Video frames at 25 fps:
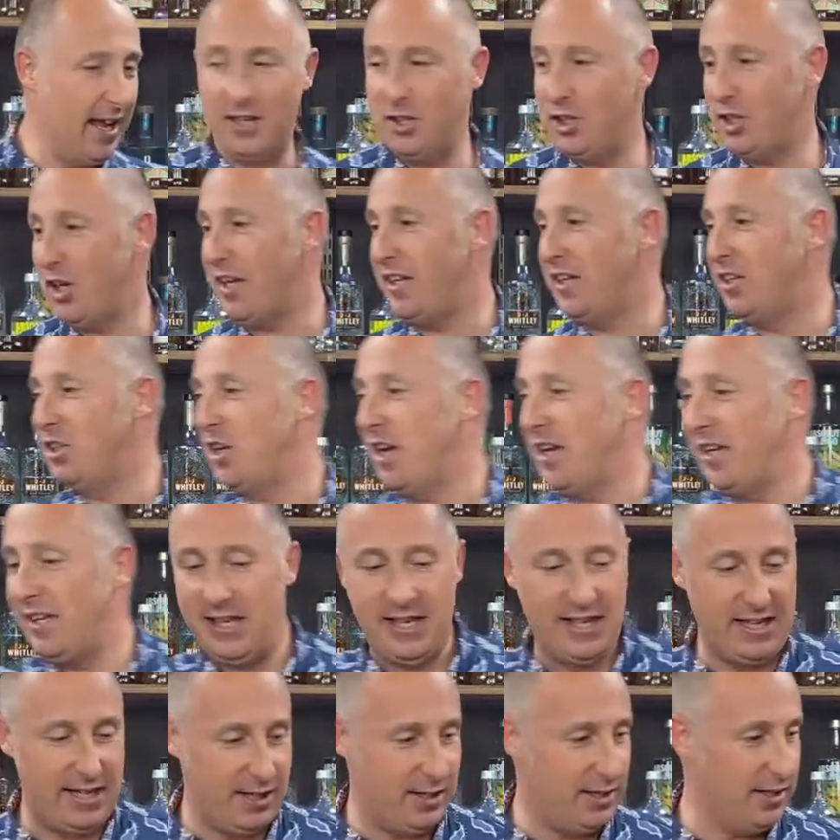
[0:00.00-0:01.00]
Shaky,
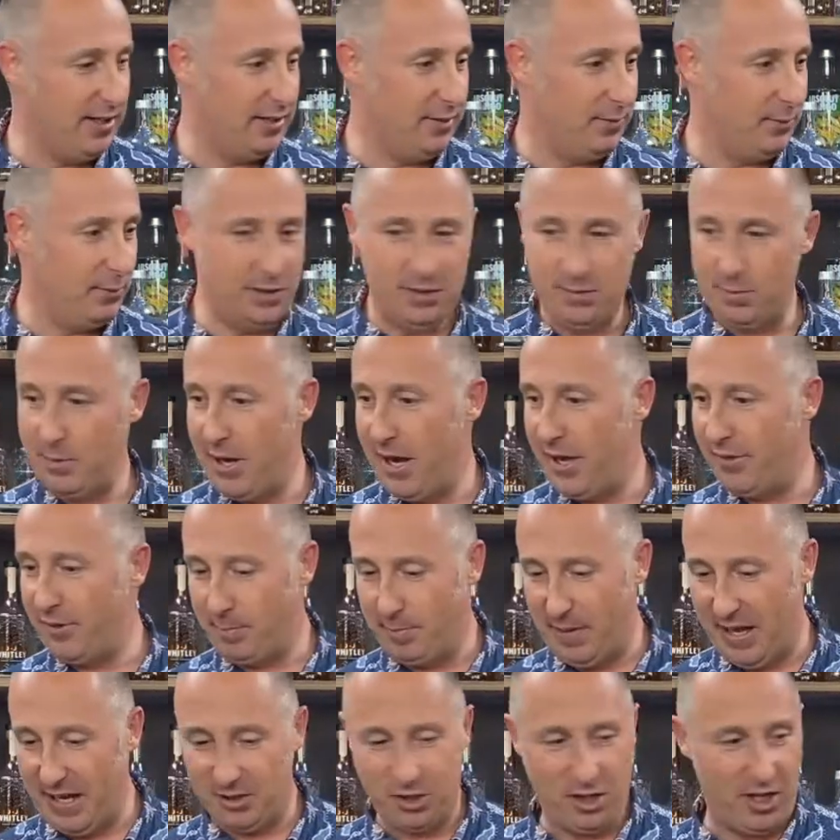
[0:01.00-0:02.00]
shaky. Where's my other
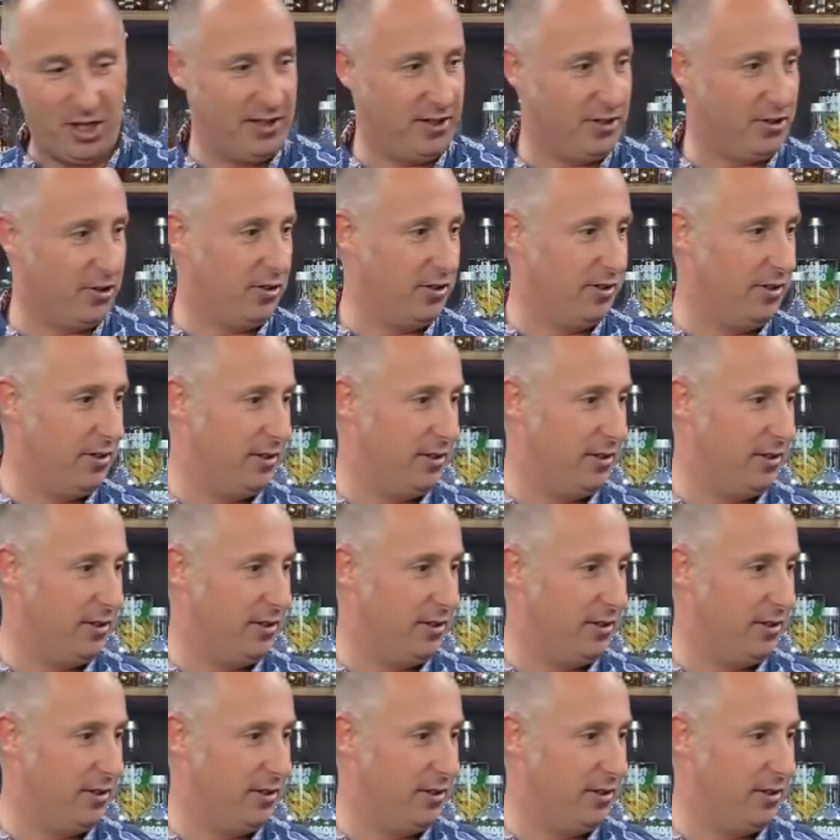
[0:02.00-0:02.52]
black shaker gone?